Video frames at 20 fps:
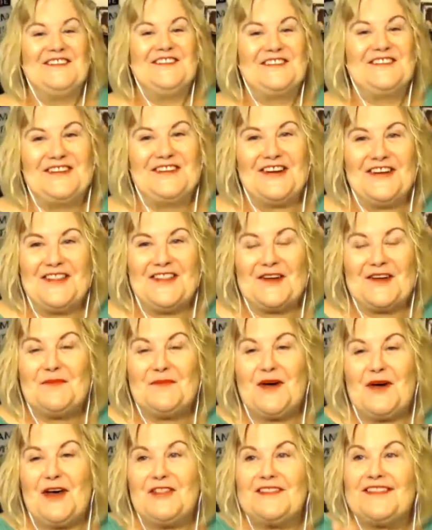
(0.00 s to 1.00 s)
So they're
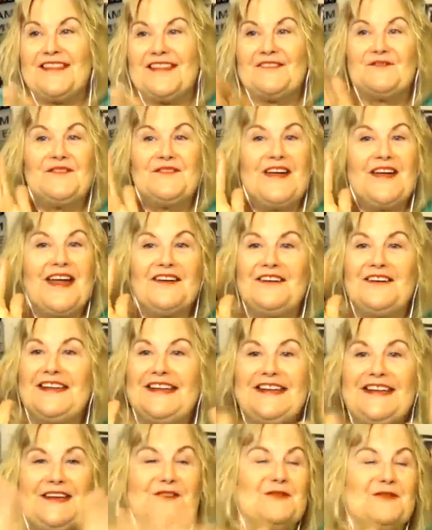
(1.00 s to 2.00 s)
both very
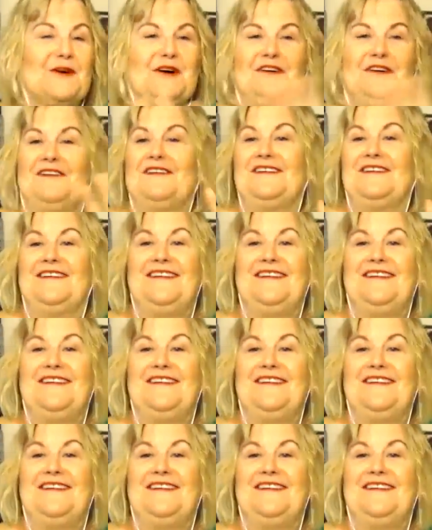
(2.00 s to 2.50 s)
equal,